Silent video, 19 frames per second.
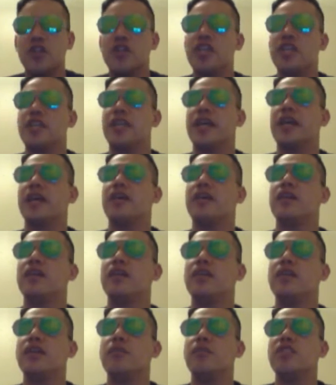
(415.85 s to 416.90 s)
looking at,
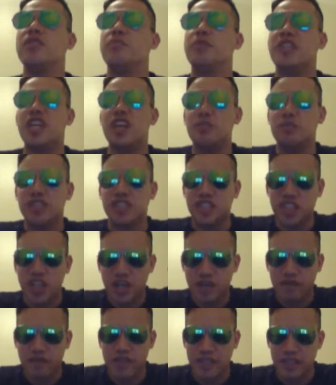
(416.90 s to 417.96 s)
it was becoming
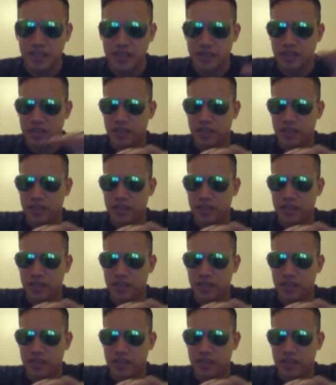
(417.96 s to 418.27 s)
softened,